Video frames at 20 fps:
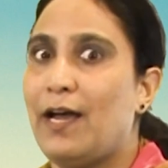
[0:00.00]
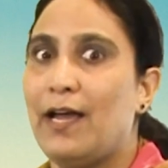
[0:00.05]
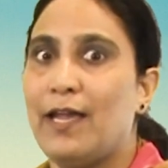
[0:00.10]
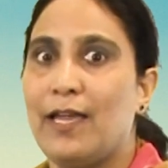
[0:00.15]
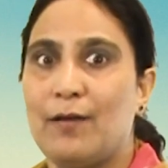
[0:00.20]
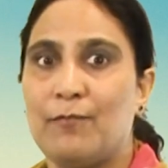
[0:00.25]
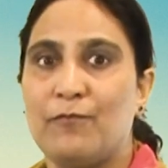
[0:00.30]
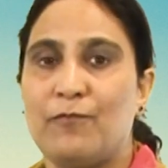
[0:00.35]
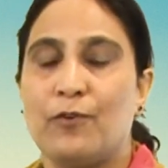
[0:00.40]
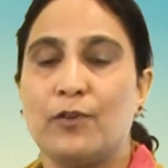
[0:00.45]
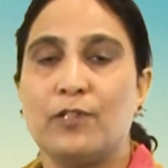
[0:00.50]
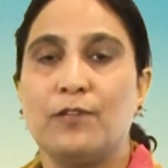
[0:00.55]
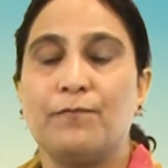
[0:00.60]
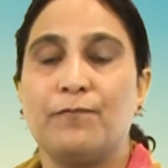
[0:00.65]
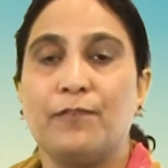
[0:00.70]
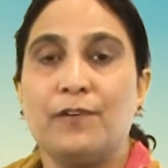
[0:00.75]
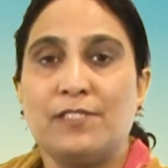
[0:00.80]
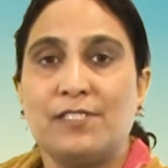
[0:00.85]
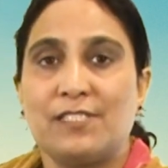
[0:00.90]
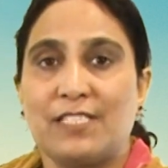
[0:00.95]
I am, for the
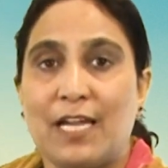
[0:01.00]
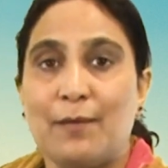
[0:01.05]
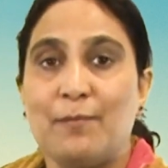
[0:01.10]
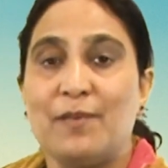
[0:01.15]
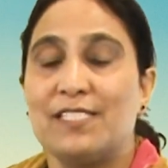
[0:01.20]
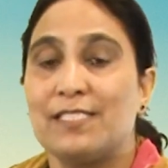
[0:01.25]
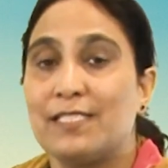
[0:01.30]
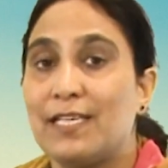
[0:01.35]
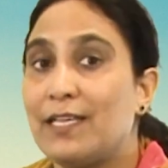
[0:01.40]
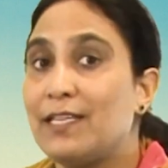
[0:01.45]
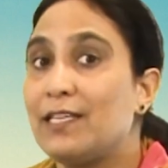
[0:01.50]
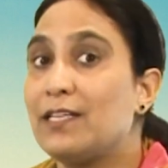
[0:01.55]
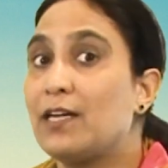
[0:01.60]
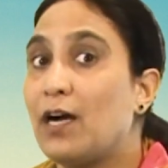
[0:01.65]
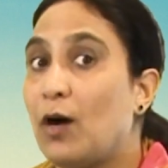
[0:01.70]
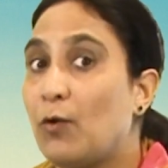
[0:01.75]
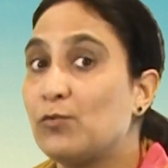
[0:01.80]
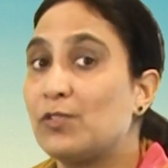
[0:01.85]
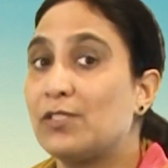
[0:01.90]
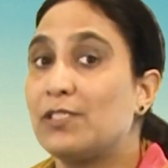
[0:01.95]
first time he's getting
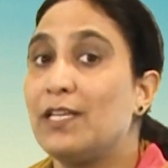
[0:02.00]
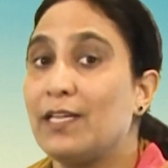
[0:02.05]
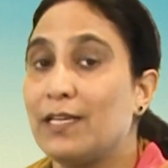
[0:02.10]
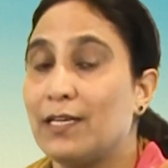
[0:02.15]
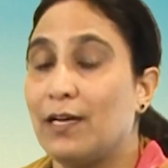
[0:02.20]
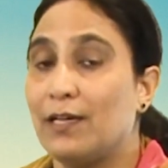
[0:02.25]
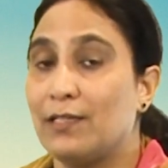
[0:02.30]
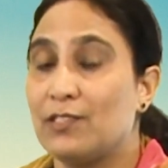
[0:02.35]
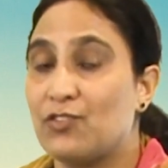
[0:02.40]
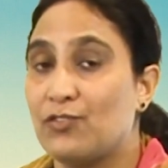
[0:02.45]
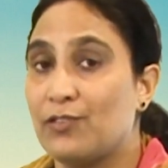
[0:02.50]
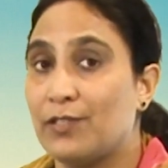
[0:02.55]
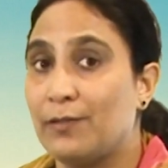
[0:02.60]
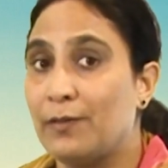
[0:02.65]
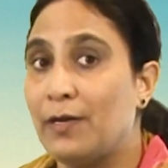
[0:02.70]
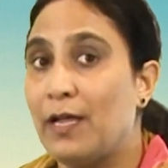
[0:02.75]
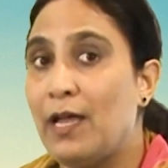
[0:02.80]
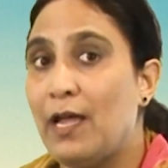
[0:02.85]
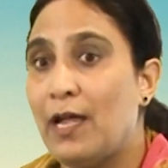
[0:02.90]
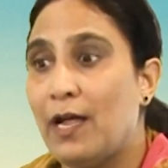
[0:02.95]
counseling children.
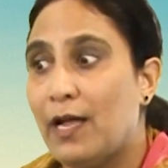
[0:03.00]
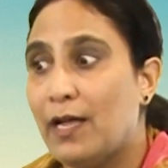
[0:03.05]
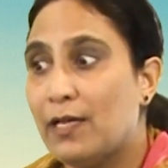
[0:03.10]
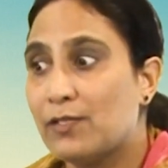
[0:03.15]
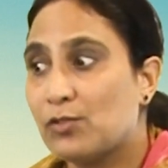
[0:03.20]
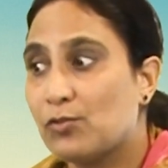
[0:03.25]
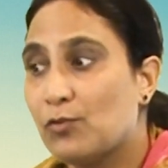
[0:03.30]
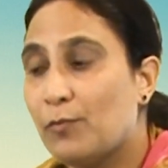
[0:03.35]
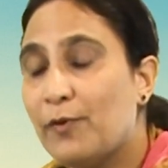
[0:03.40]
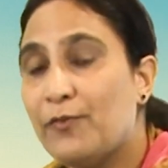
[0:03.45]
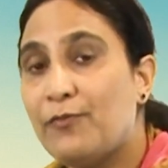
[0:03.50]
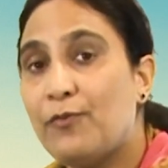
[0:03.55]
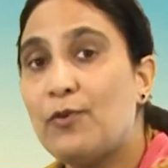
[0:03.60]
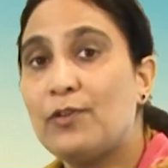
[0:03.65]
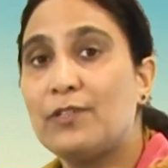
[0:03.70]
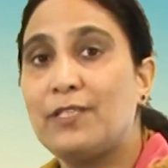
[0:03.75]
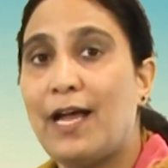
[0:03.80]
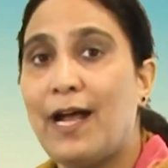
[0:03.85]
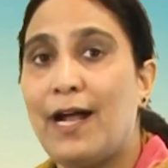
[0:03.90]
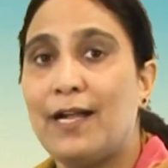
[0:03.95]
So before
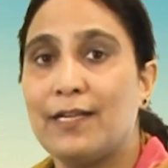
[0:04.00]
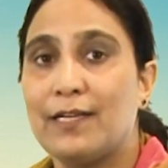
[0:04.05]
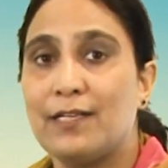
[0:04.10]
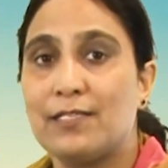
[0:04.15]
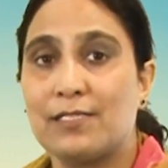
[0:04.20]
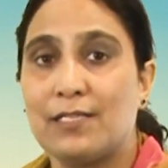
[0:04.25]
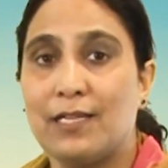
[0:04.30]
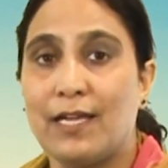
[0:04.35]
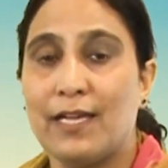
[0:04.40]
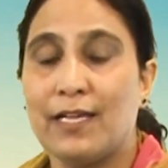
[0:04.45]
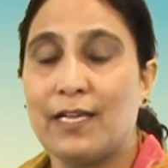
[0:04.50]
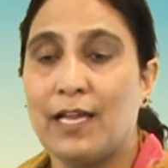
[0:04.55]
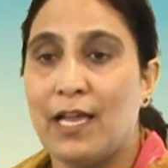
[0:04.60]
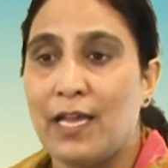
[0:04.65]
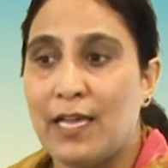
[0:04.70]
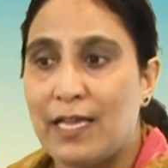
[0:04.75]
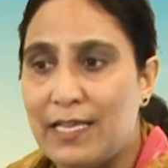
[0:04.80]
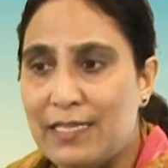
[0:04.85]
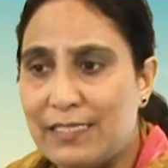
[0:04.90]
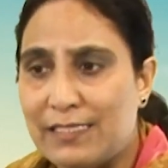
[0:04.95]
that, it's like
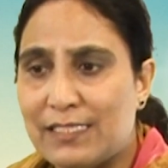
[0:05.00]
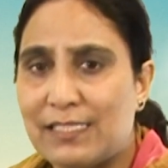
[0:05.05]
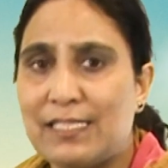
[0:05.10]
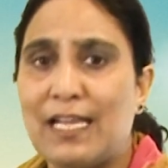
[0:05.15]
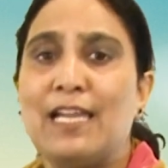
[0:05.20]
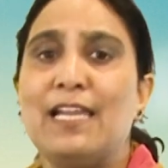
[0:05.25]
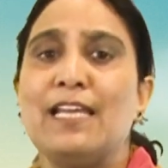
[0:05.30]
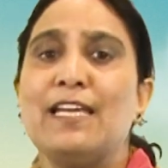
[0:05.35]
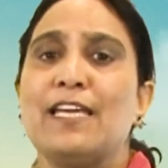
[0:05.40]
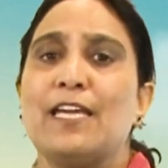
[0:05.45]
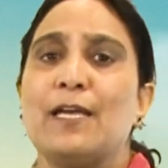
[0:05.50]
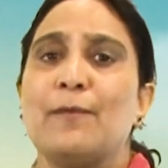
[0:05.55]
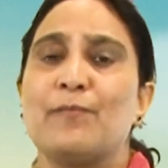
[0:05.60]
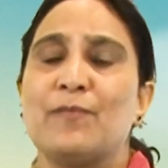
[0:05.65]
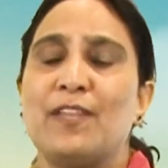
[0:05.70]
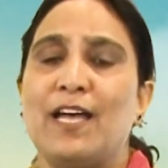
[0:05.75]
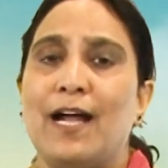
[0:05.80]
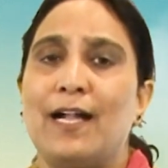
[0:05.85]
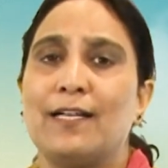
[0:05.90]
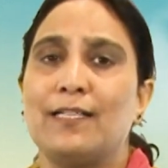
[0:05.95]
he's telling him
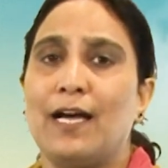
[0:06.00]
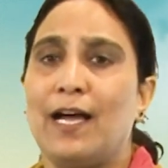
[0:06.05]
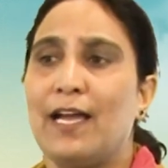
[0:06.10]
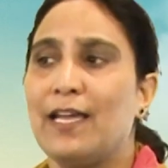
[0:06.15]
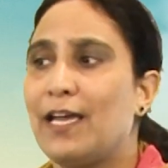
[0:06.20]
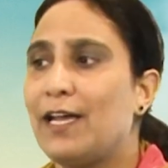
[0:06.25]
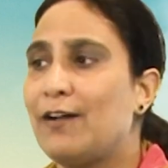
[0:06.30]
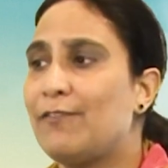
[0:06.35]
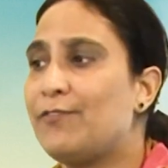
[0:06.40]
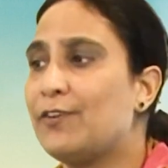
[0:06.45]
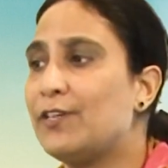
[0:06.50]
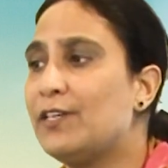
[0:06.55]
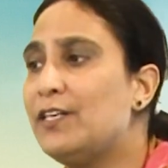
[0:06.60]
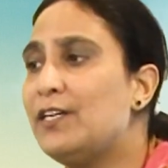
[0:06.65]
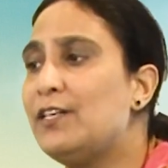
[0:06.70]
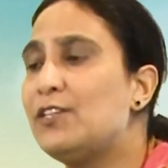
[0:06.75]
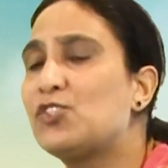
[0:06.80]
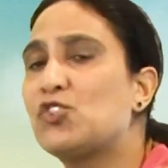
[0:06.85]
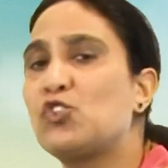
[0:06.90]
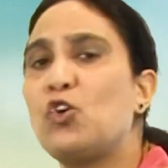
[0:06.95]
that I have
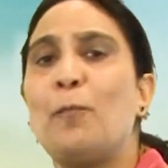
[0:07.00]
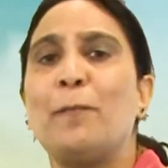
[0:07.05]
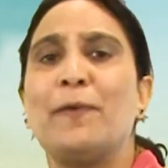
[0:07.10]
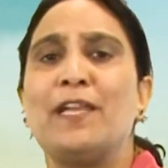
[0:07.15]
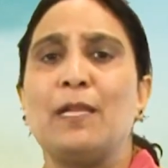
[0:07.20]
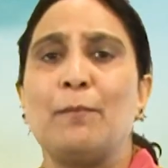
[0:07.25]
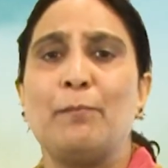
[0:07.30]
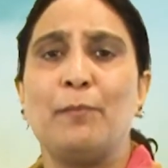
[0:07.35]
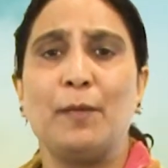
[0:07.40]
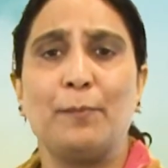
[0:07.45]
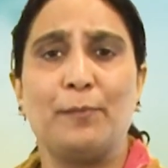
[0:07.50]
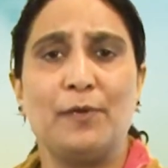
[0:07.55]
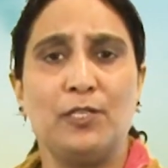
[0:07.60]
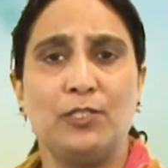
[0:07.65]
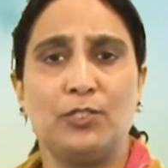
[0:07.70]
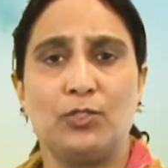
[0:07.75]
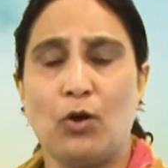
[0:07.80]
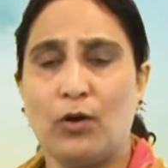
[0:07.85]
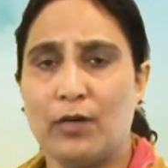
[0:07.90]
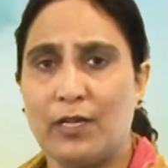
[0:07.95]
heard so many people
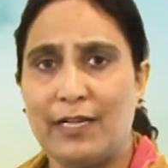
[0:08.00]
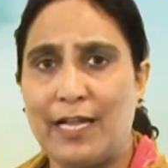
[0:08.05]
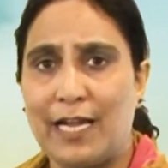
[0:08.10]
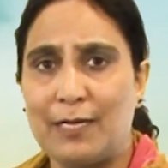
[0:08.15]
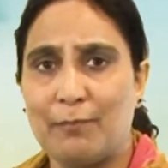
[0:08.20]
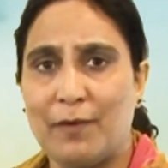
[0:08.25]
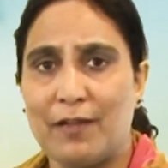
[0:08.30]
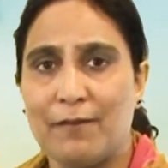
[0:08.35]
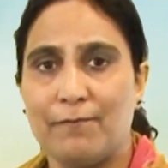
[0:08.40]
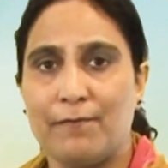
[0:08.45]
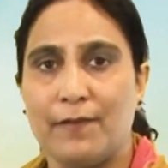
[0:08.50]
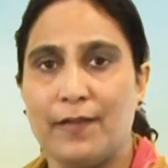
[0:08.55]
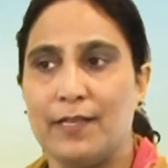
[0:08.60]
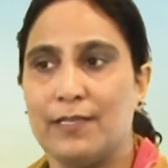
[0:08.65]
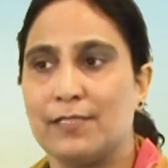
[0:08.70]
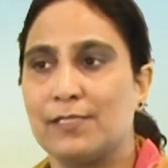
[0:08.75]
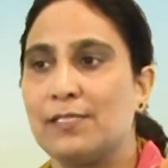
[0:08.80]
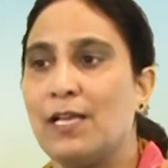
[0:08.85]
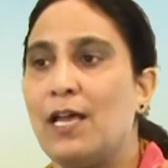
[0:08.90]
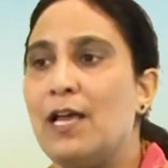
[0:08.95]
talking at my
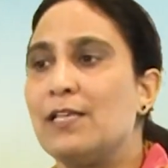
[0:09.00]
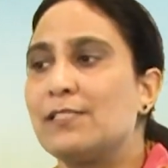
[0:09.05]
face.